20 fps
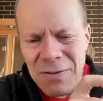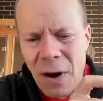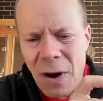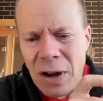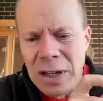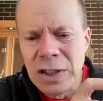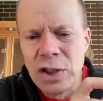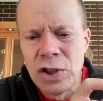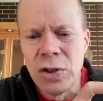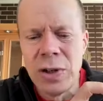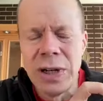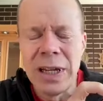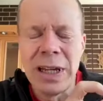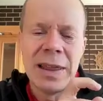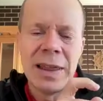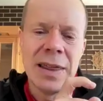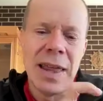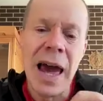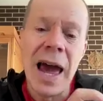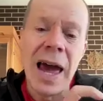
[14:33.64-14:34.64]
fine
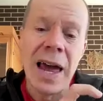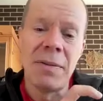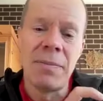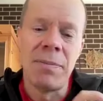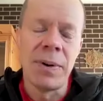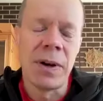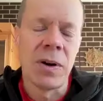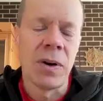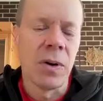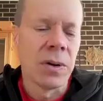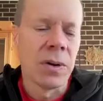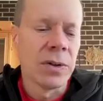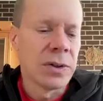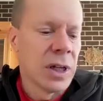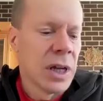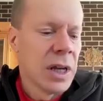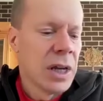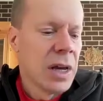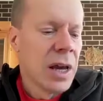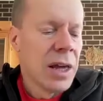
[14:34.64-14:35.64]
tuning that,
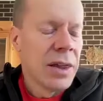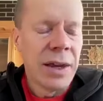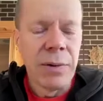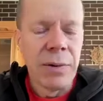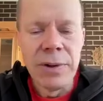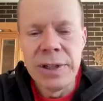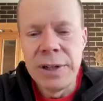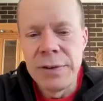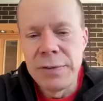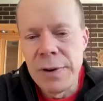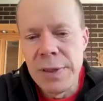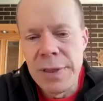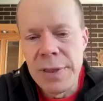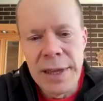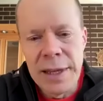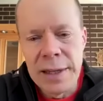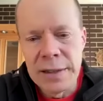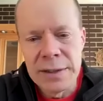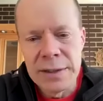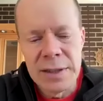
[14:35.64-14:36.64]
because there are different
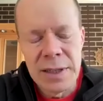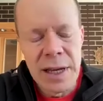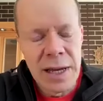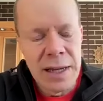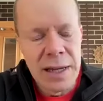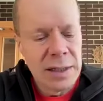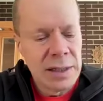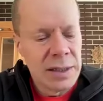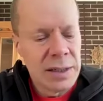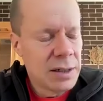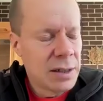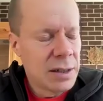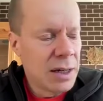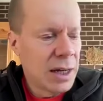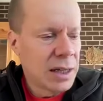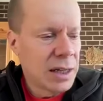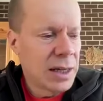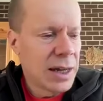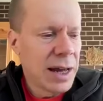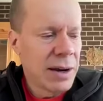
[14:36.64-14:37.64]
things that
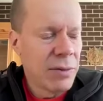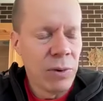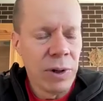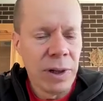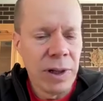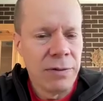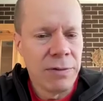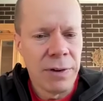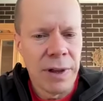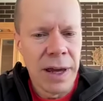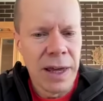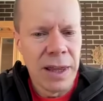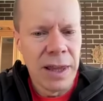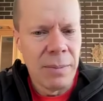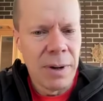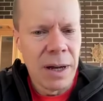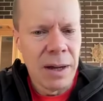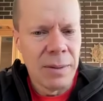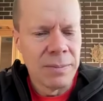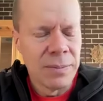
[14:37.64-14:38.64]
can really flare
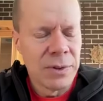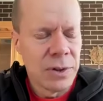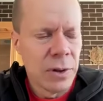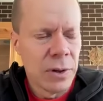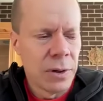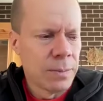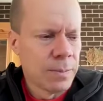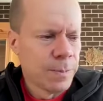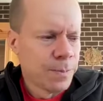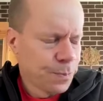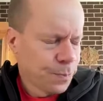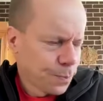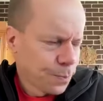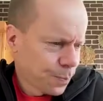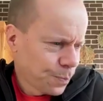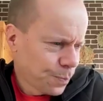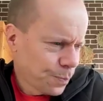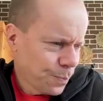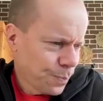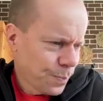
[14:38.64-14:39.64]
them up. So
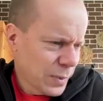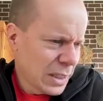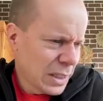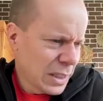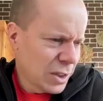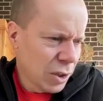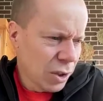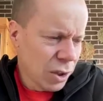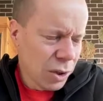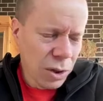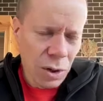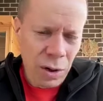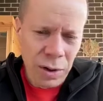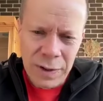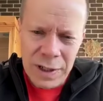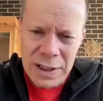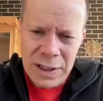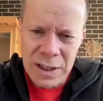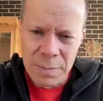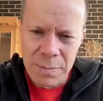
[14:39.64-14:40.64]
It's a lot
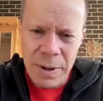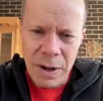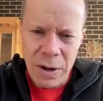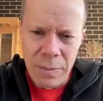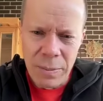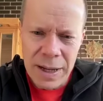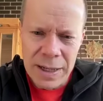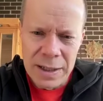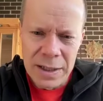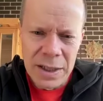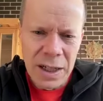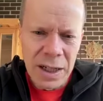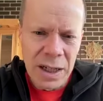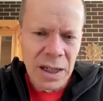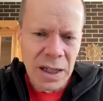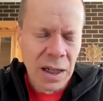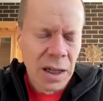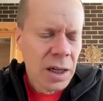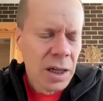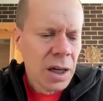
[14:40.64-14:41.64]
of
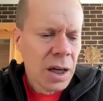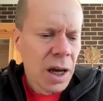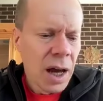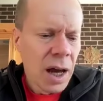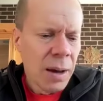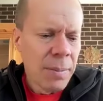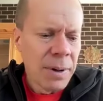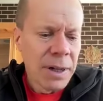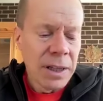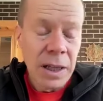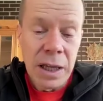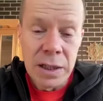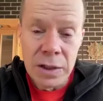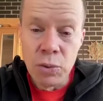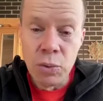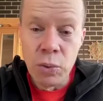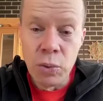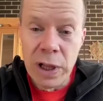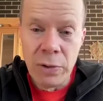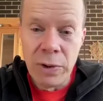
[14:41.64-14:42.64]
experimenting, but
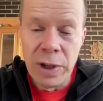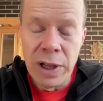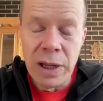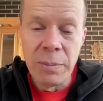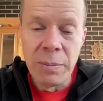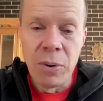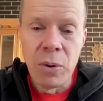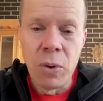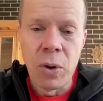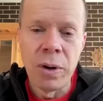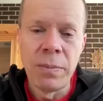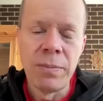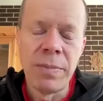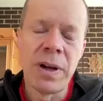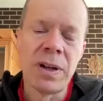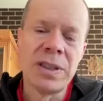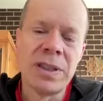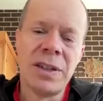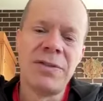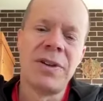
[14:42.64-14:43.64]
it's really, really important
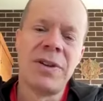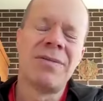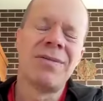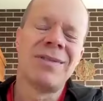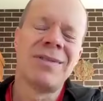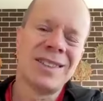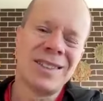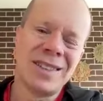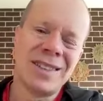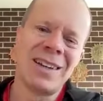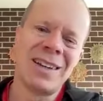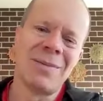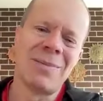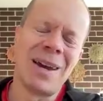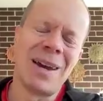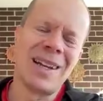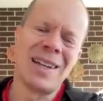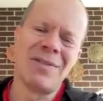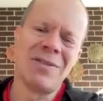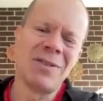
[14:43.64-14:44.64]
because if you just think
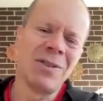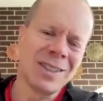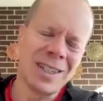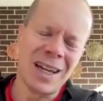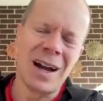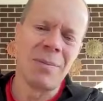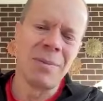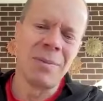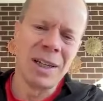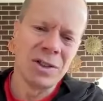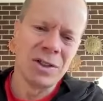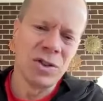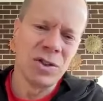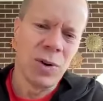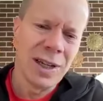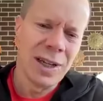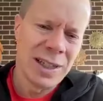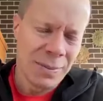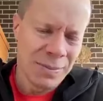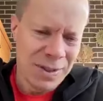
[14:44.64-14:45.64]
about it, if your tummy is
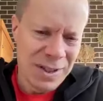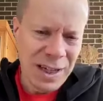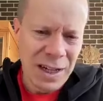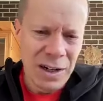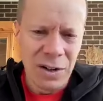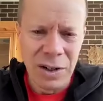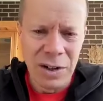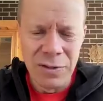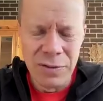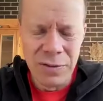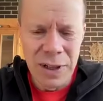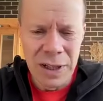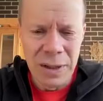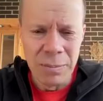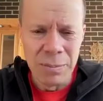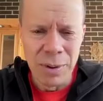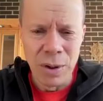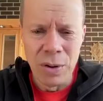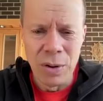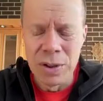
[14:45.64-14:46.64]
always upset or you're
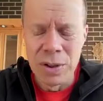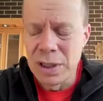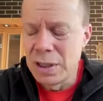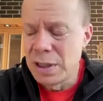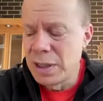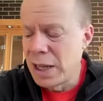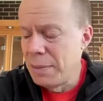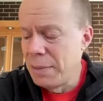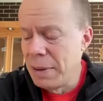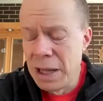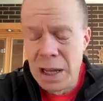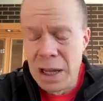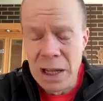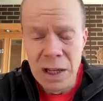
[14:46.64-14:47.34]
feeling bloated, then